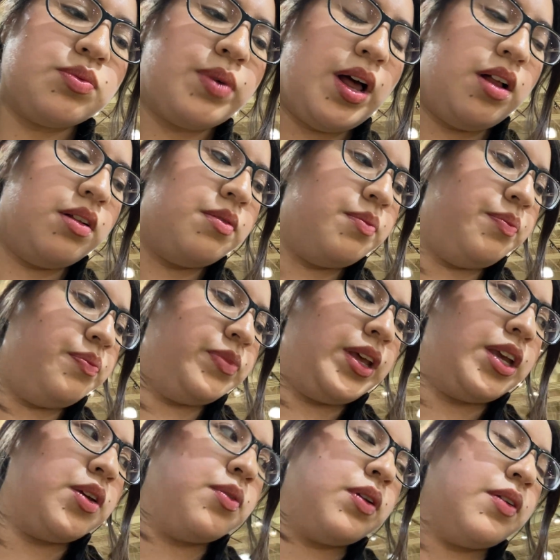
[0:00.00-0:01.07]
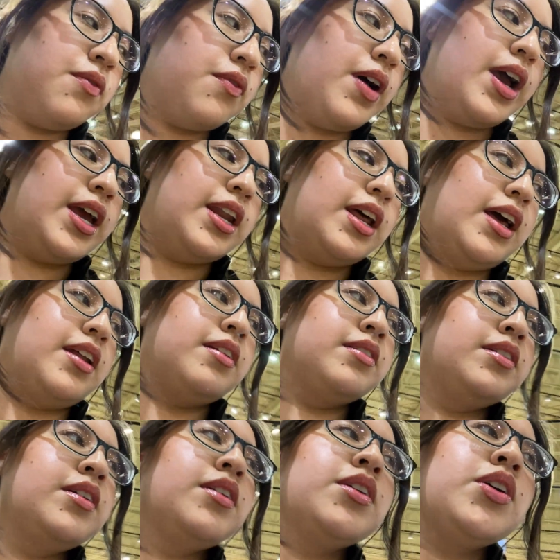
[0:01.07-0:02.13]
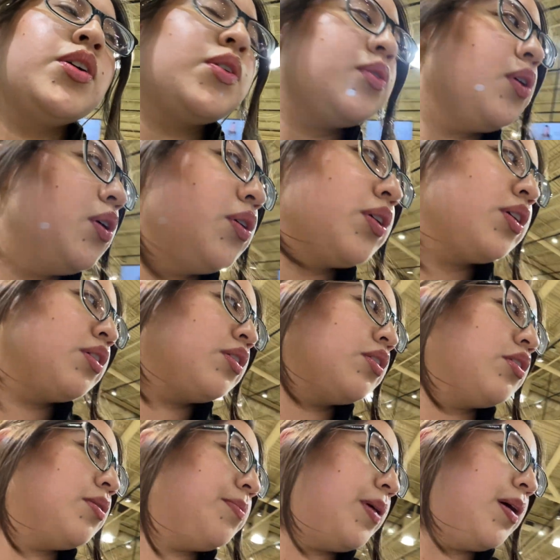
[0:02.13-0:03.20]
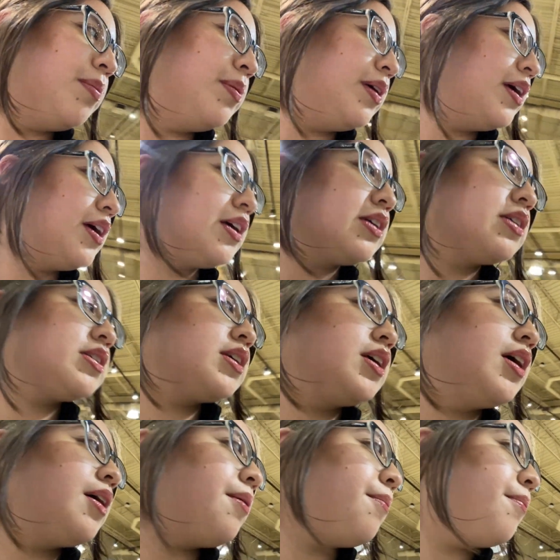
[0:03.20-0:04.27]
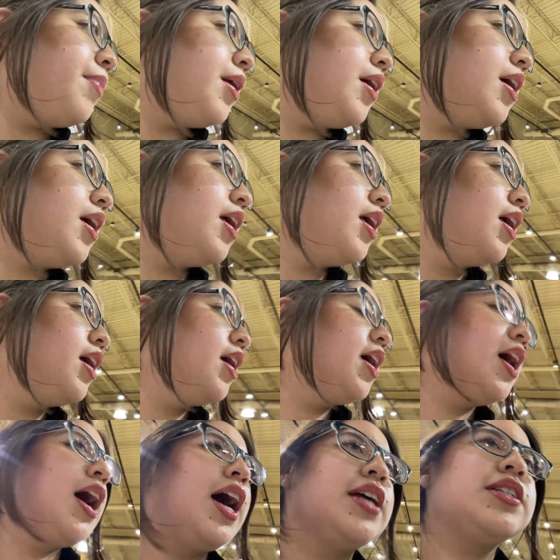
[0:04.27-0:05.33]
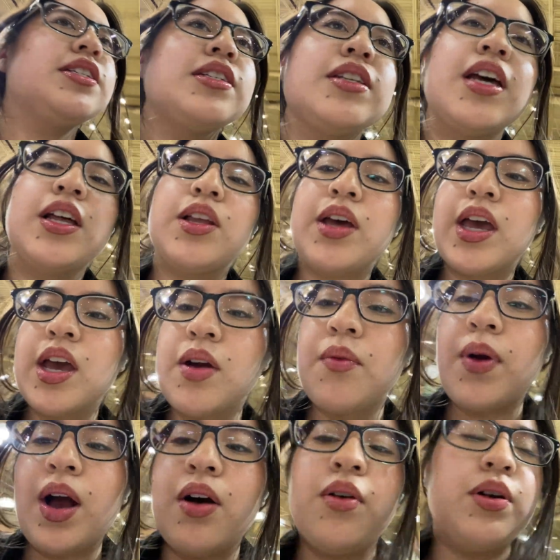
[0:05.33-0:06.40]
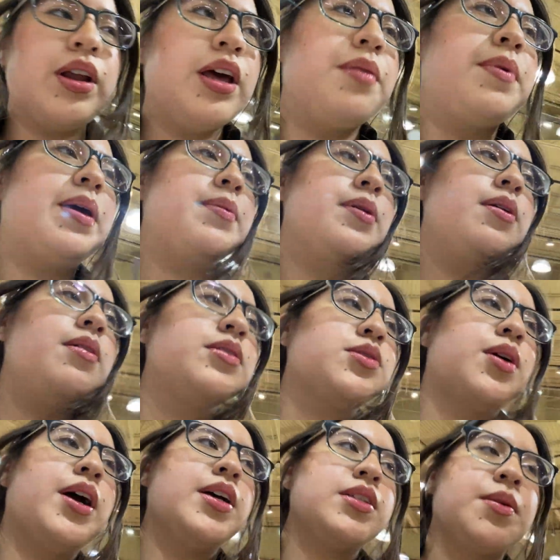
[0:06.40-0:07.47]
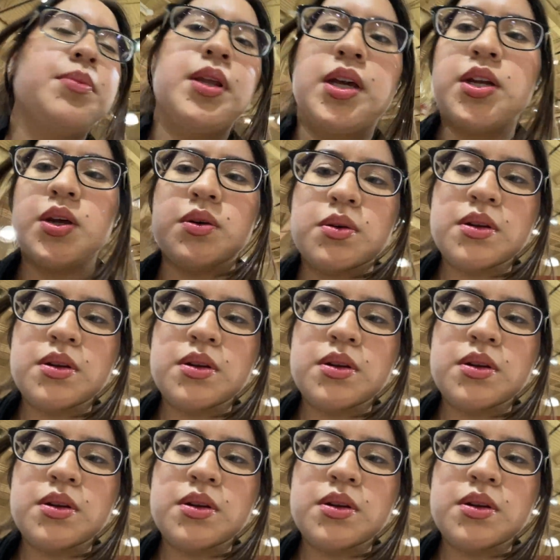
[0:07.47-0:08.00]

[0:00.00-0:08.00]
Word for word: well that you wouldn't find Kroger or Publix, but I just like looking around and maybe I'll try something new.